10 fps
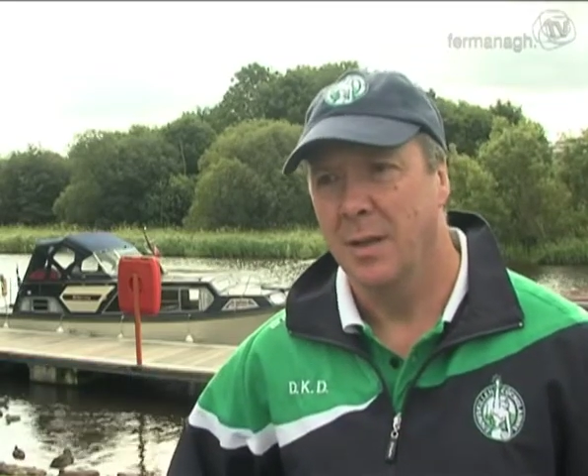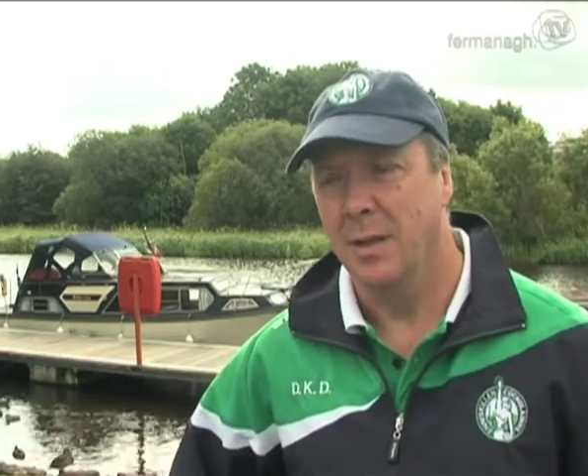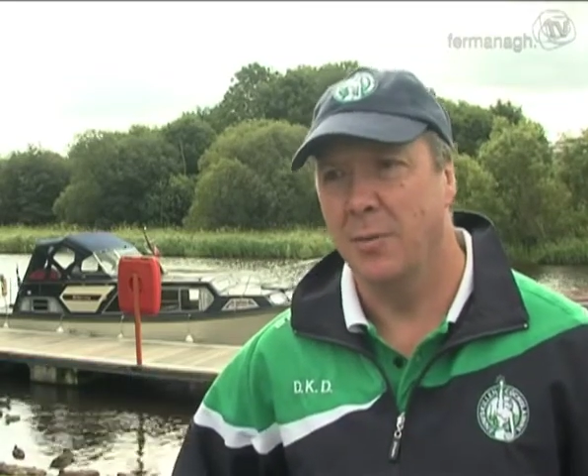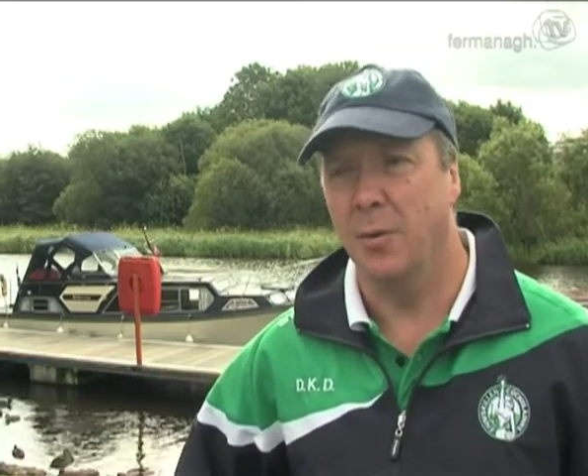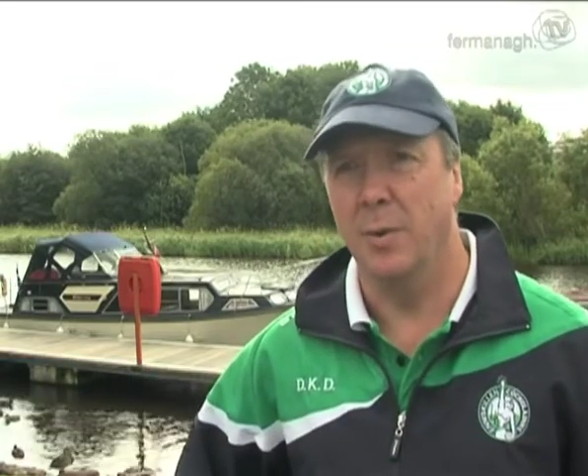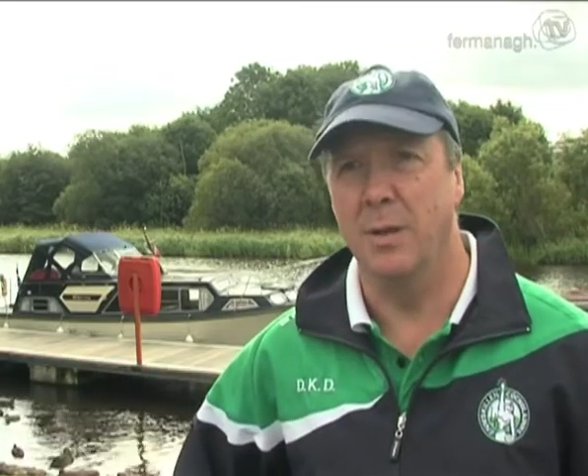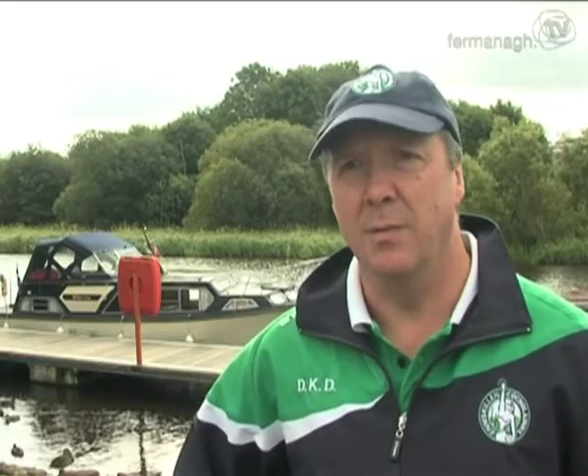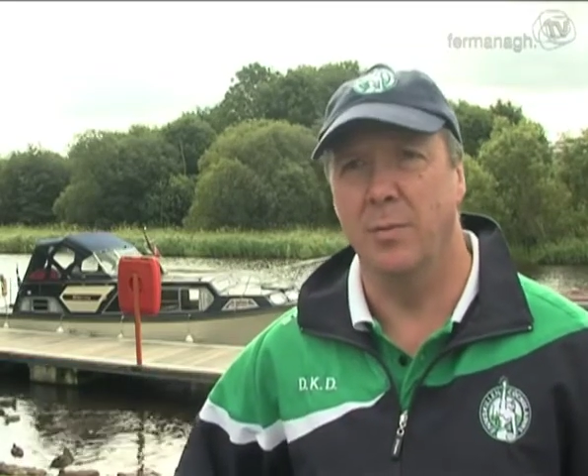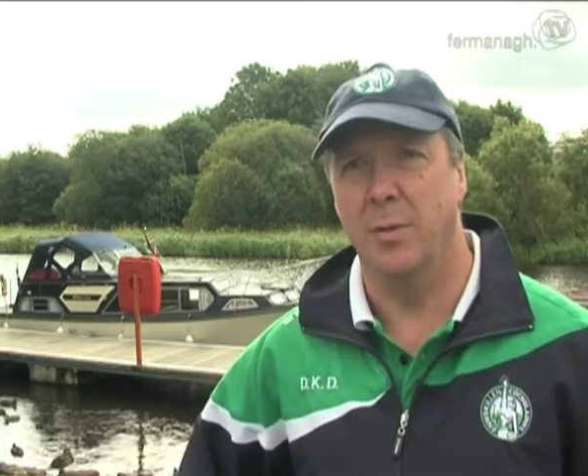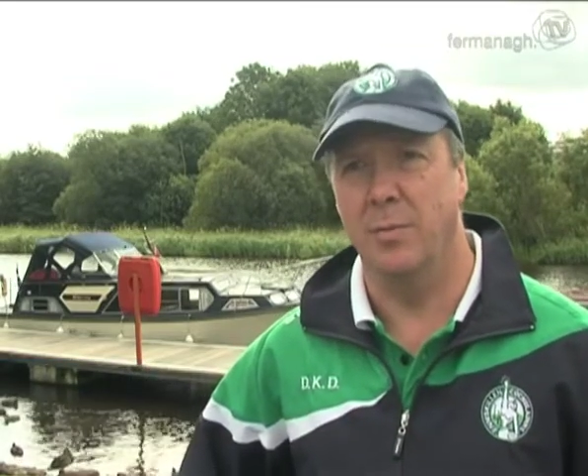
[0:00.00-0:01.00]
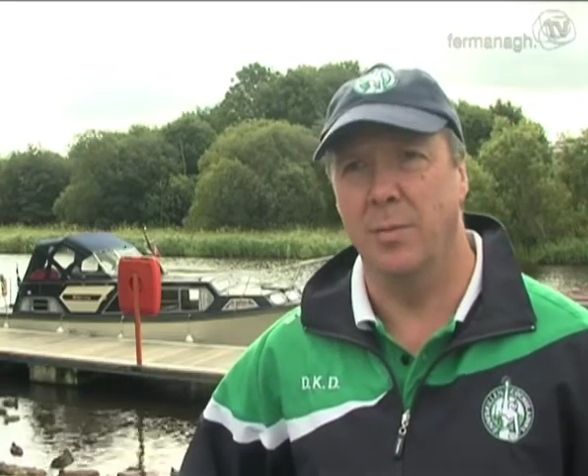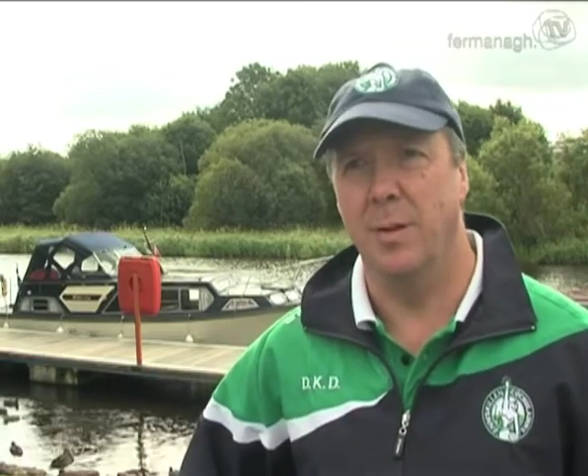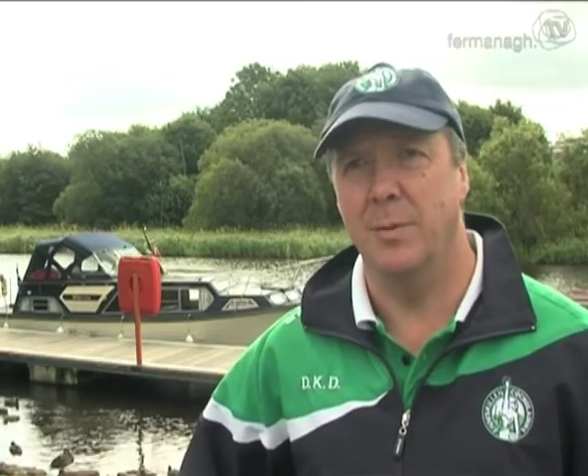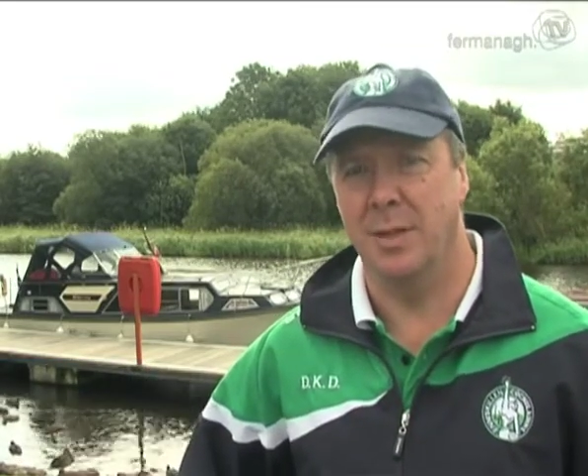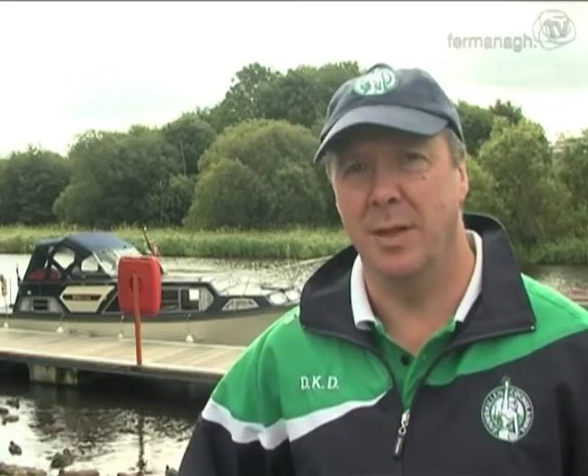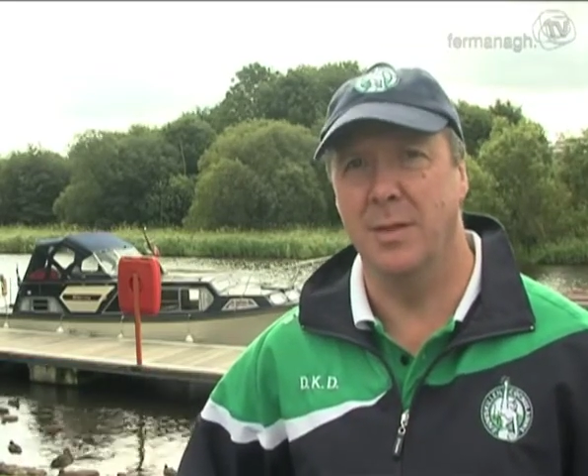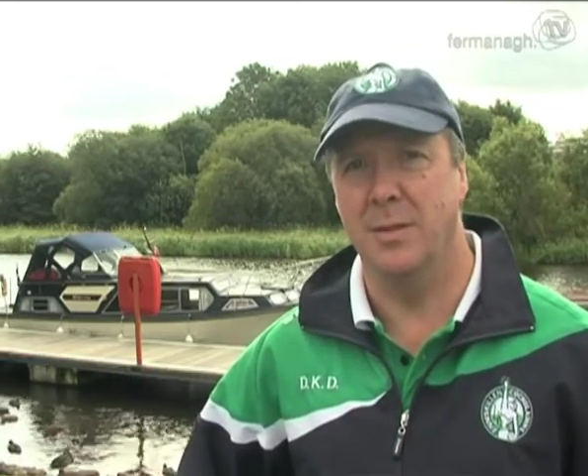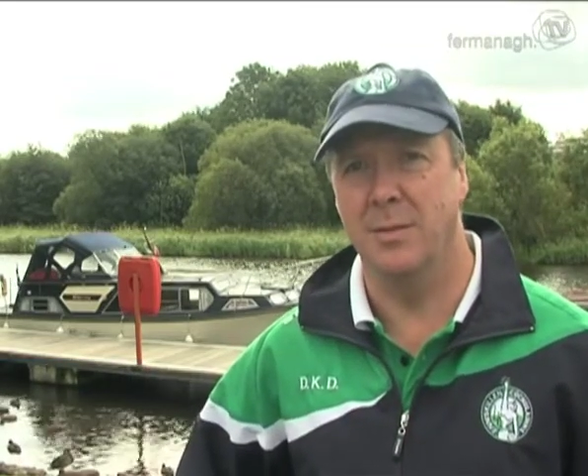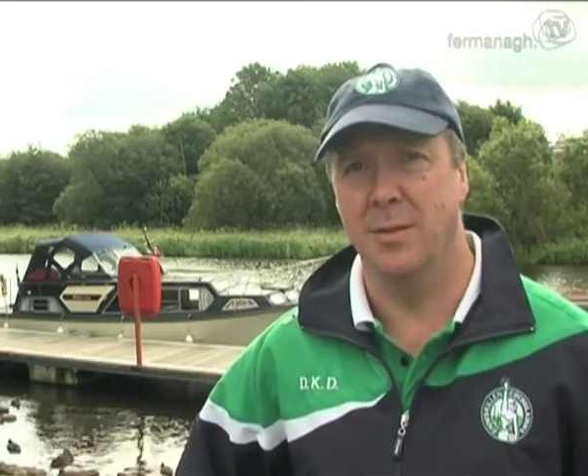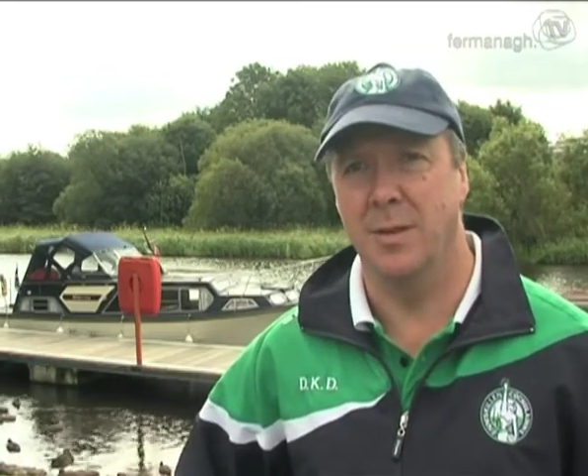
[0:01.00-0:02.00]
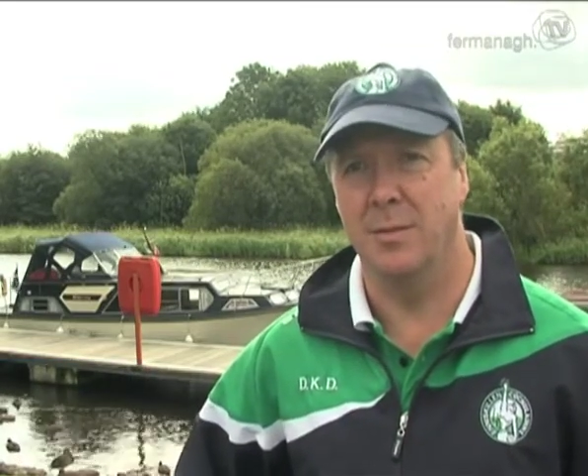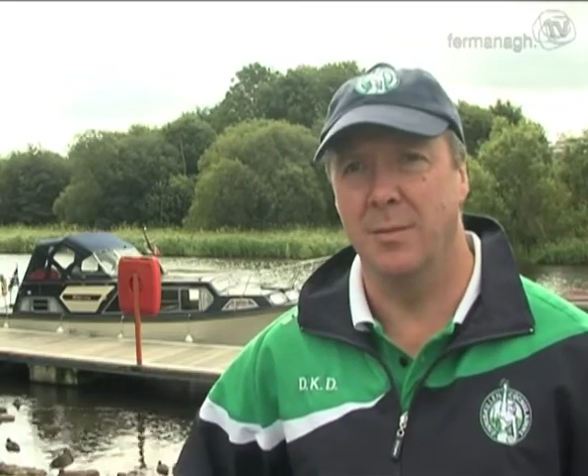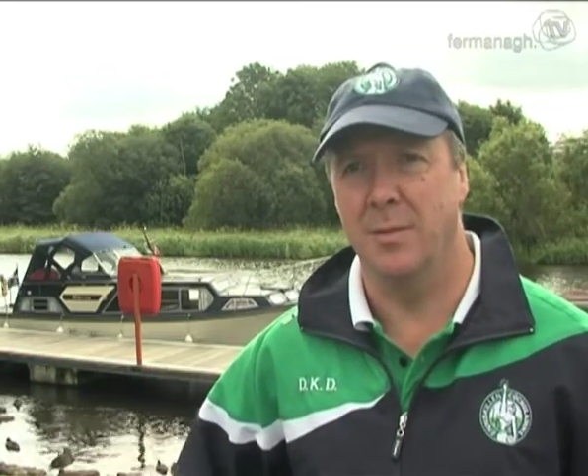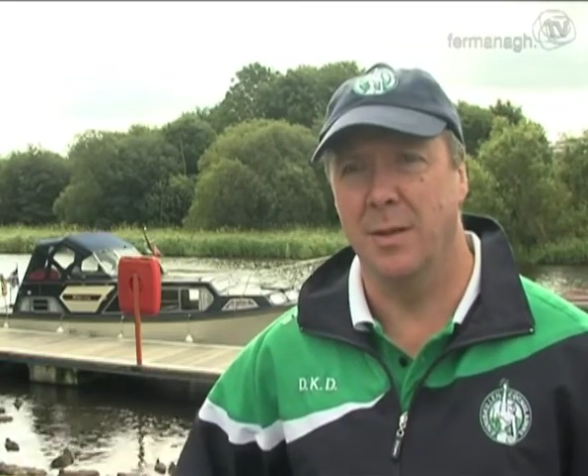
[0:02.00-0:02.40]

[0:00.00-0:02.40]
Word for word: and rowing, but I was delighted to um,